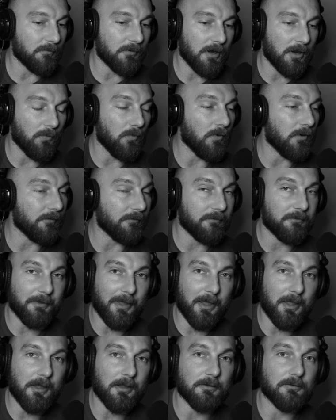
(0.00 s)
Round one's
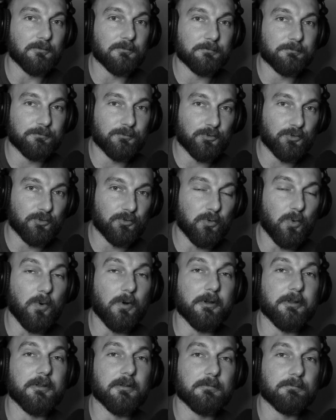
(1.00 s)
10,
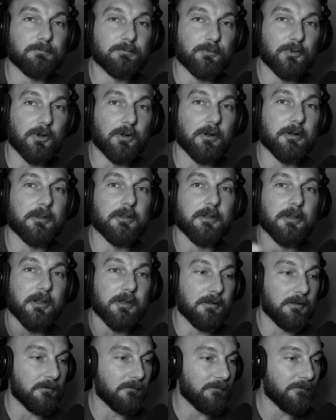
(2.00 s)
20, 30,
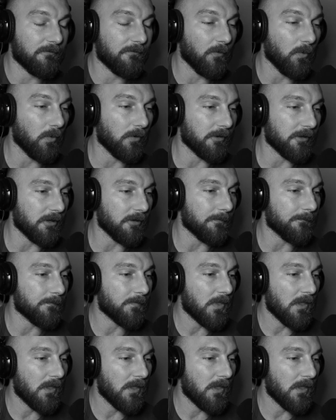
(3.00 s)
and then 40.